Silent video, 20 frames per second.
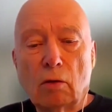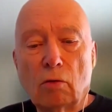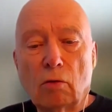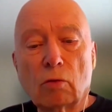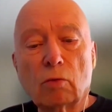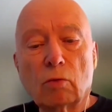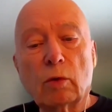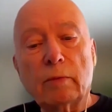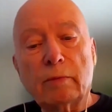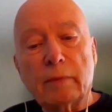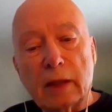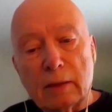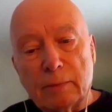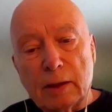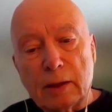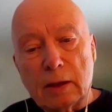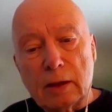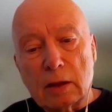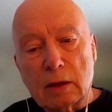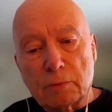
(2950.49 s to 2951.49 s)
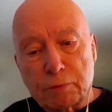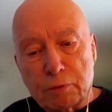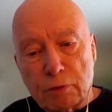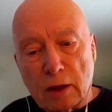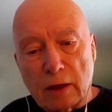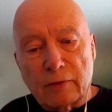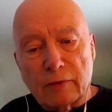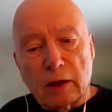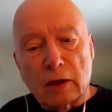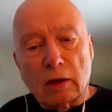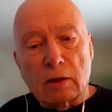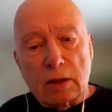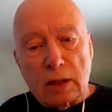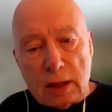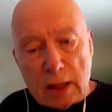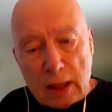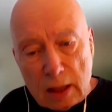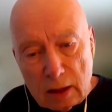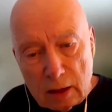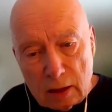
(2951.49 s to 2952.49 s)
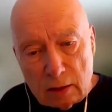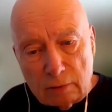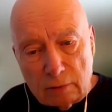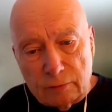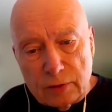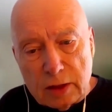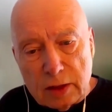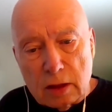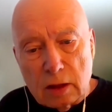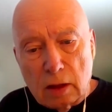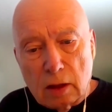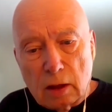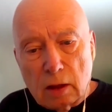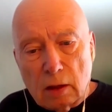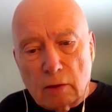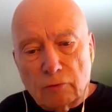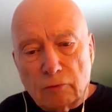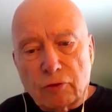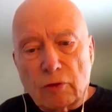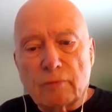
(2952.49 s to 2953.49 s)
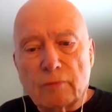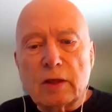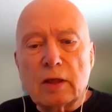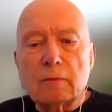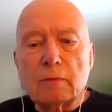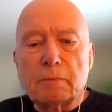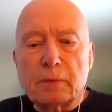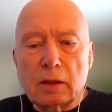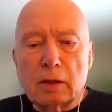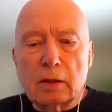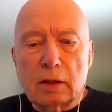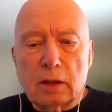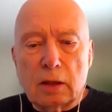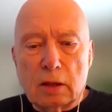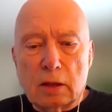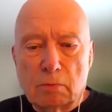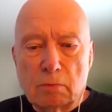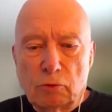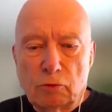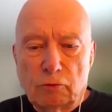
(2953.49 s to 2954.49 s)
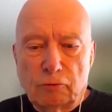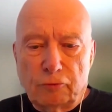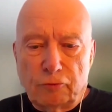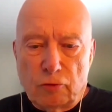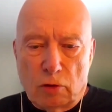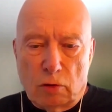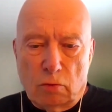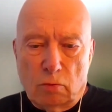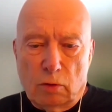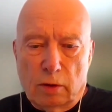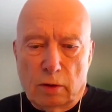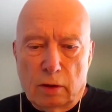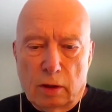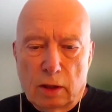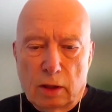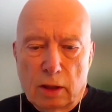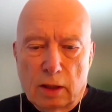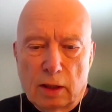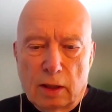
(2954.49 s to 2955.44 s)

or we may be depriving ourselves from the ability to move forward.